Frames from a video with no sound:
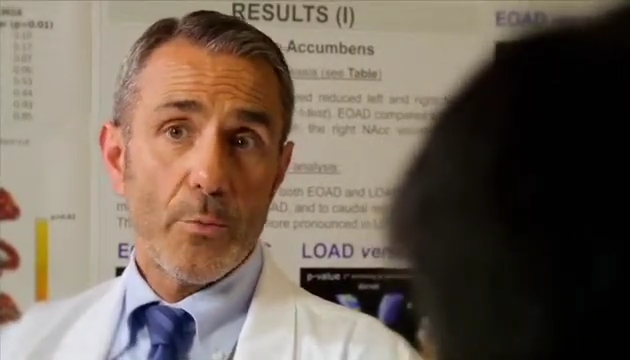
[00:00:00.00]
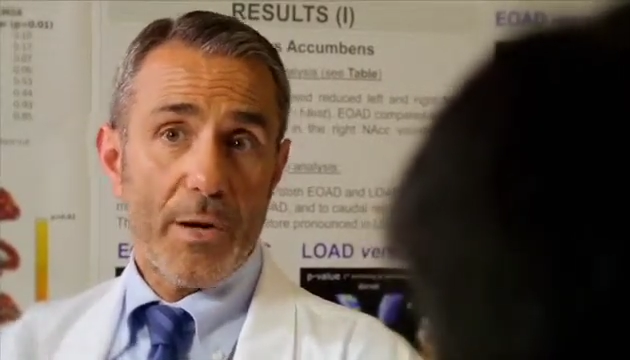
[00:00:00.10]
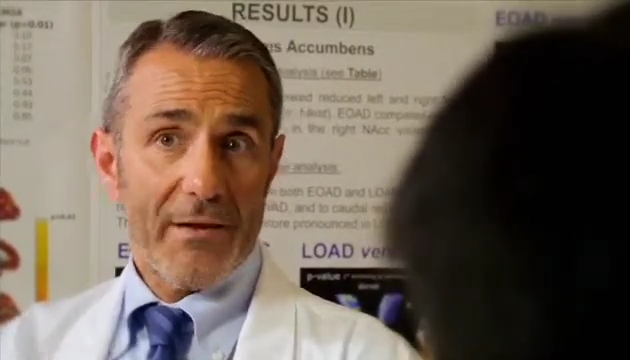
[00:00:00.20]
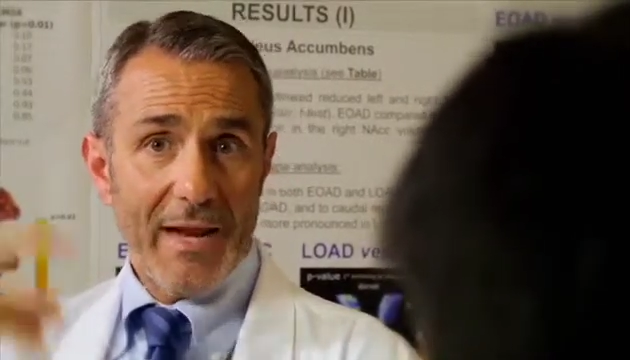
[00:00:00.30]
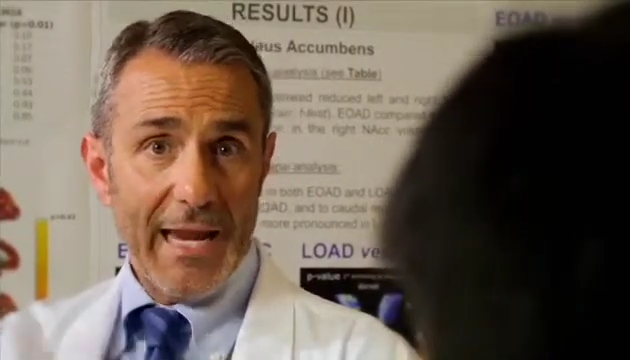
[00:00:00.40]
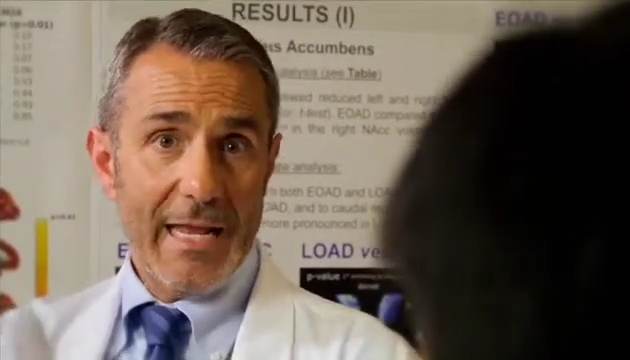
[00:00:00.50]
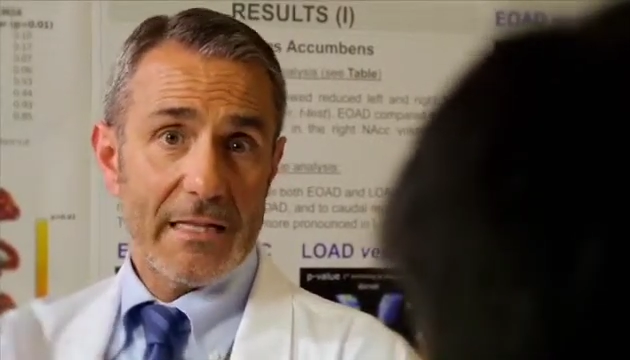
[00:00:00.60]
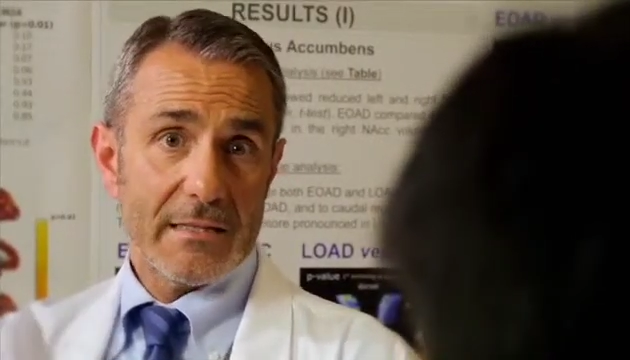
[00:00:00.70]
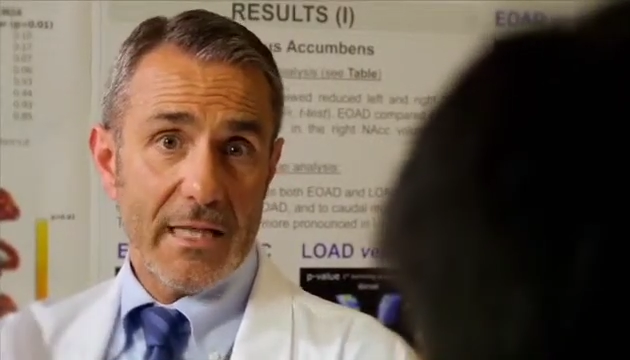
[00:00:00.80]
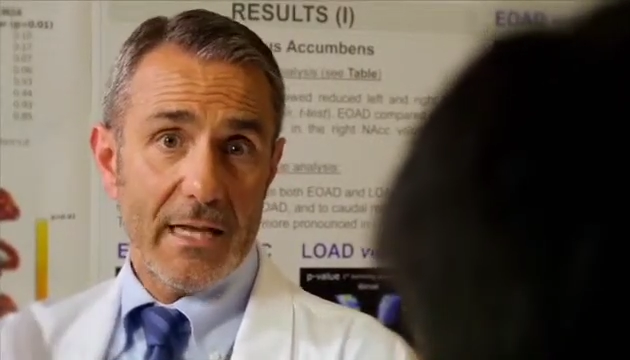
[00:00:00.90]
In
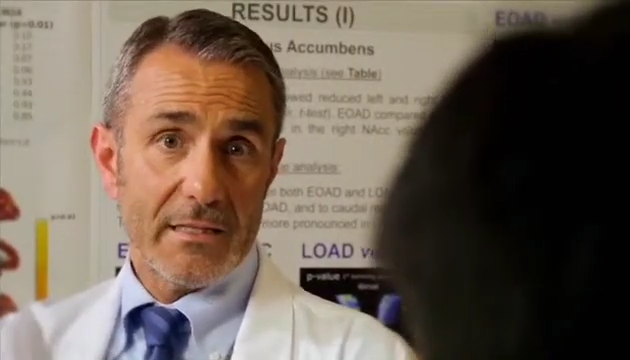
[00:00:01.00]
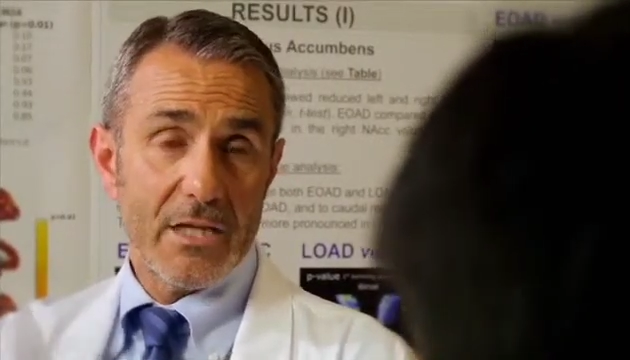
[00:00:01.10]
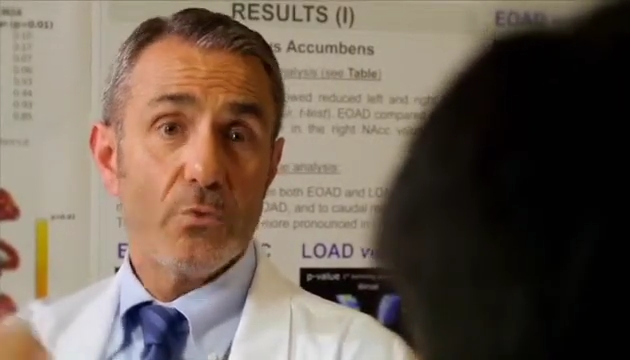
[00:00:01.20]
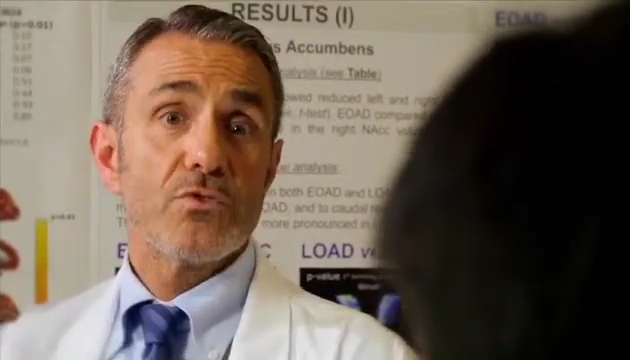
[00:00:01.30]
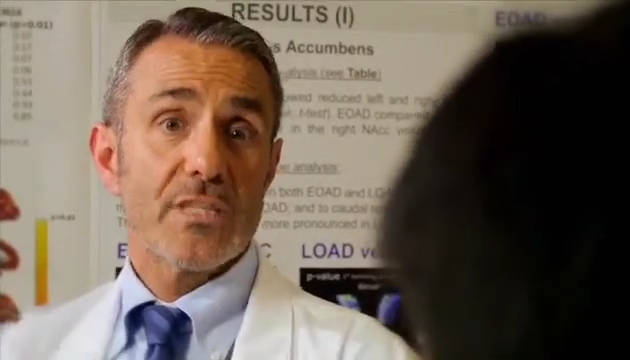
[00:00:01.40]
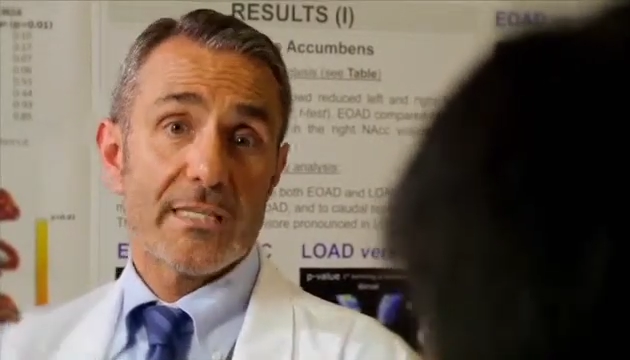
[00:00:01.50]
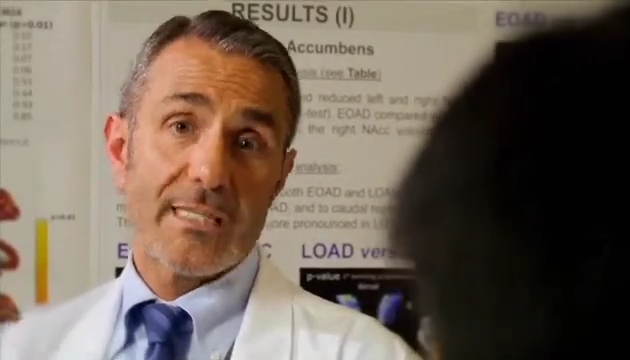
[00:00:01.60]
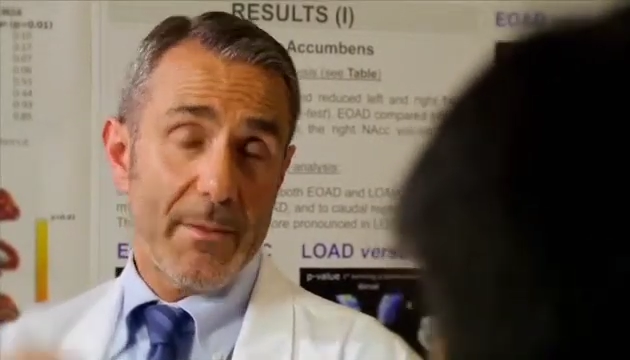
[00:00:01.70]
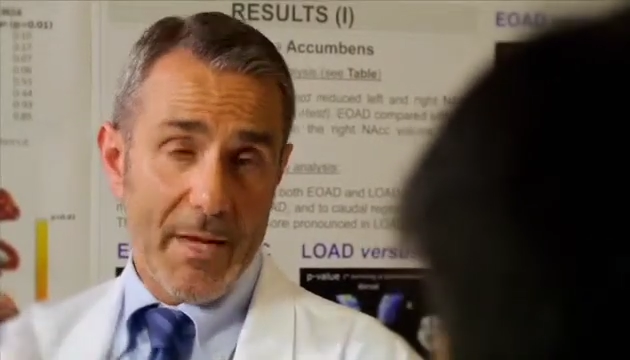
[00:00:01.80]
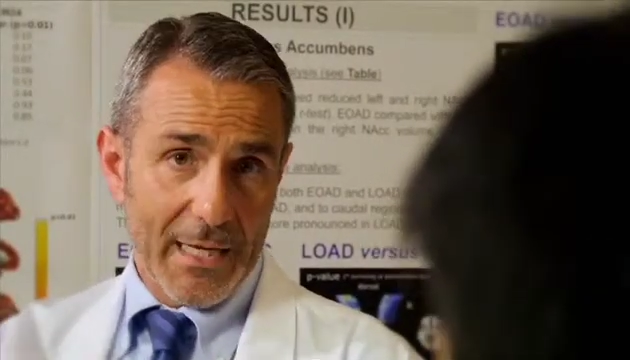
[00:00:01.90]
Alzheimer's, a
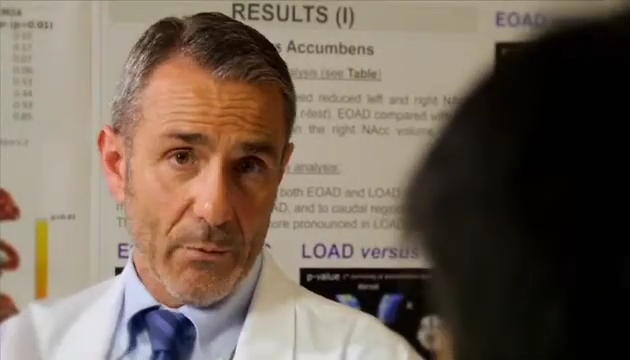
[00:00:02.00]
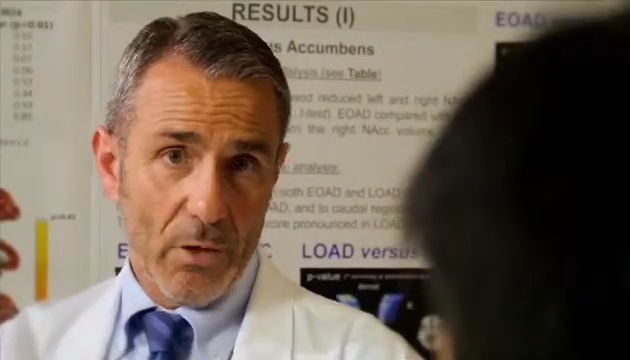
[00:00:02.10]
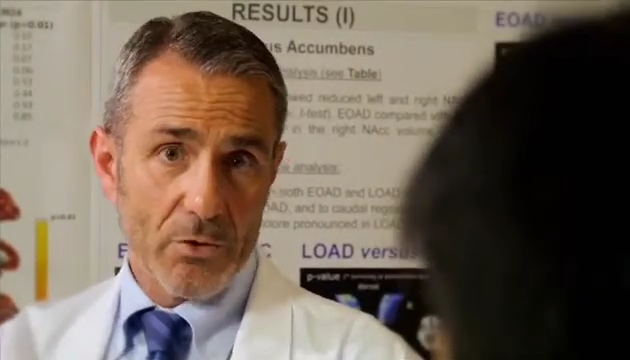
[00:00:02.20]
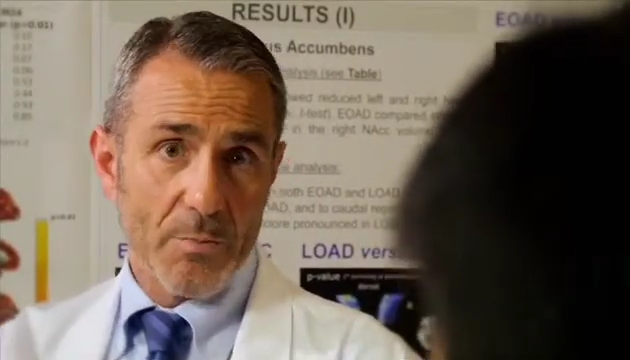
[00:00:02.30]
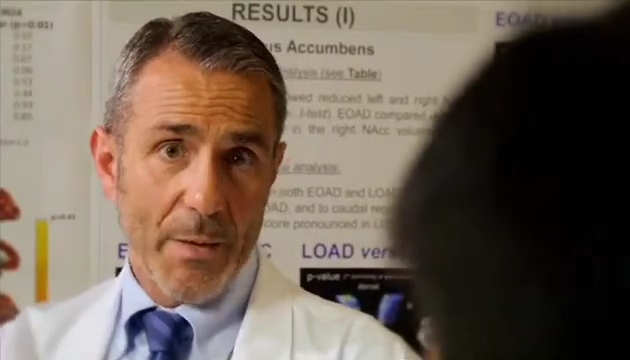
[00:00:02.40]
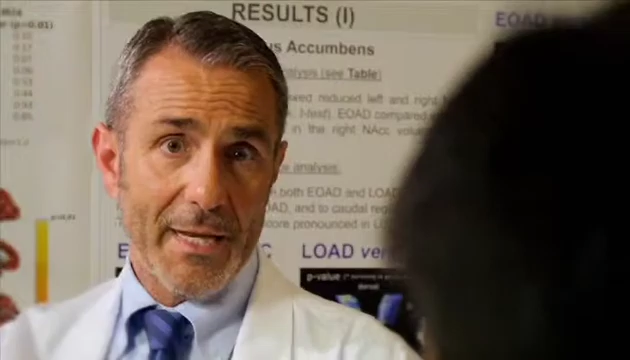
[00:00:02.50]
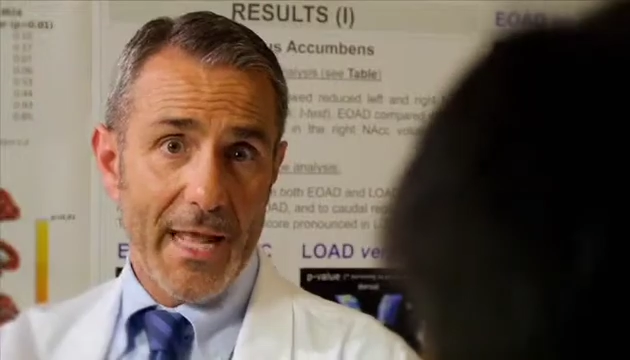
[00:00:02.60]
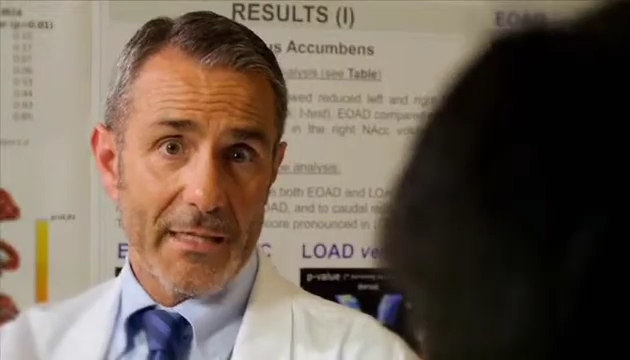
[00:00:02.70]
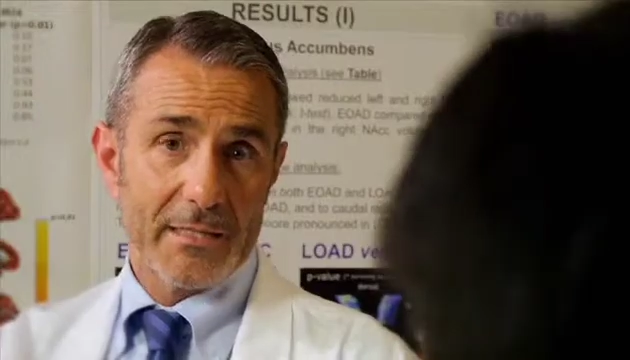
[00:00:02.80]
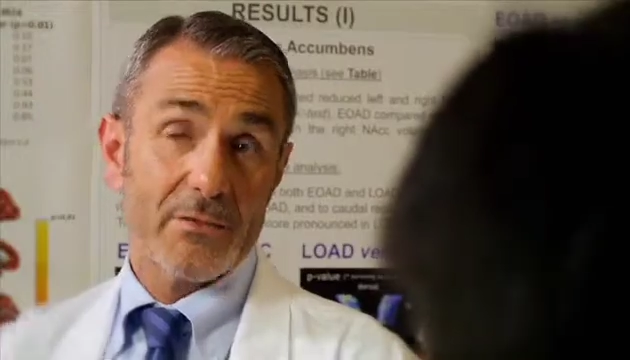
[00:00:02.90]
large number
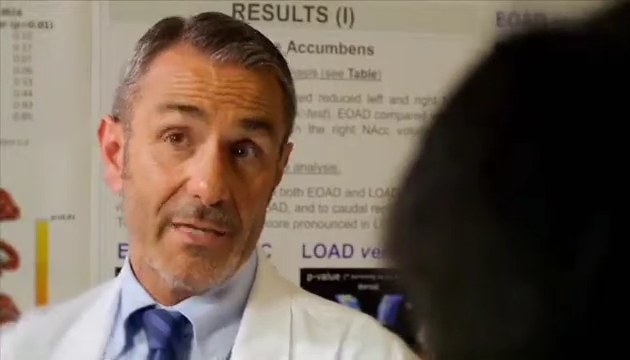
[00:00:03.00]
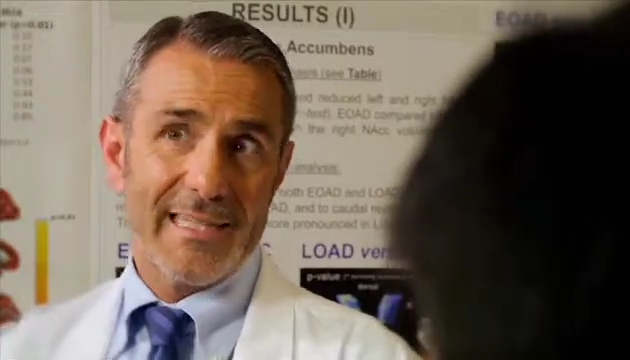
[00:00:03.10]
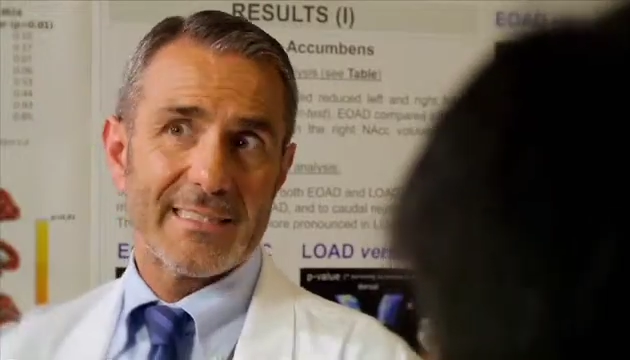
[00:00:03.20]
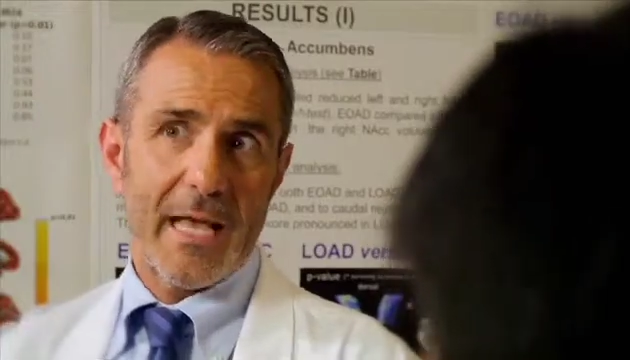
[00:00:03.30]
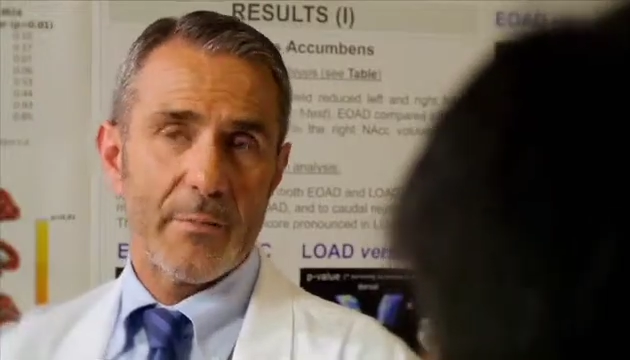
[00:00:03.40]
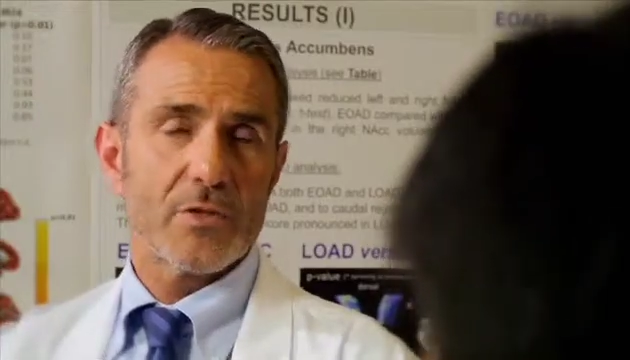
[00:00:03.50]
of systems